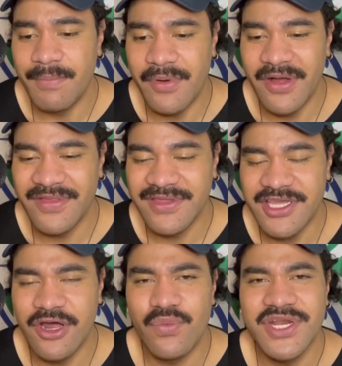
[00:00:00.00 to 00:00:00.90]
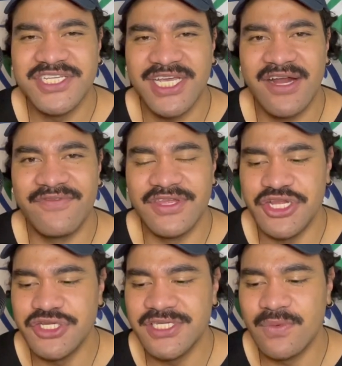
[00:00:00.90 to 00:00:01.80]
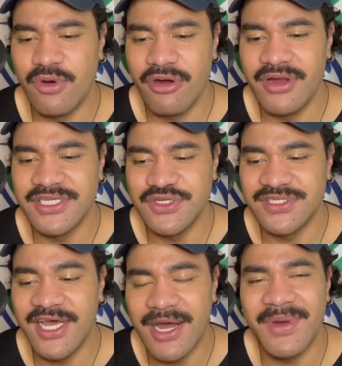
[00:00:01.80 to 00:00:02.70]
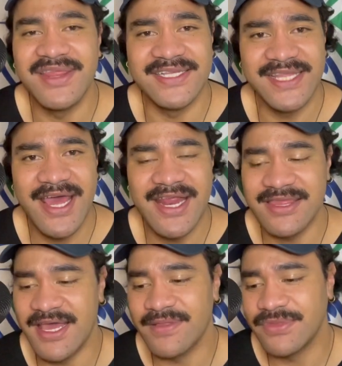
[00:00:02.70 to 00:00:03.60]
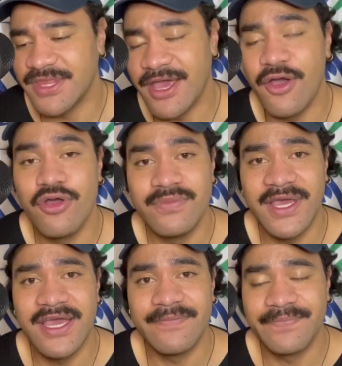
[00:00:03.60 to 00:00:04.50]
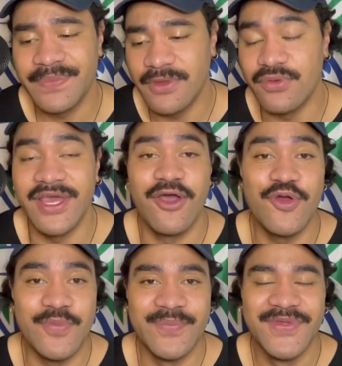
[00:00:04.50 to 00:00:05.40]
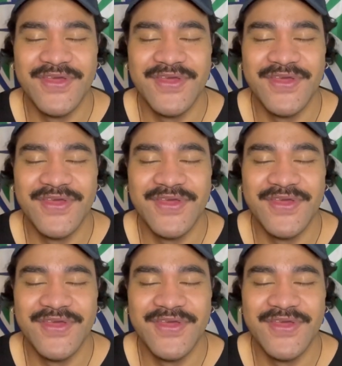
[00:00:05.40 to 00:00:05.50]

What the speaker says: But, when you sign up for the New Zealand Warriors, you sign up understanding that their home game, or their home,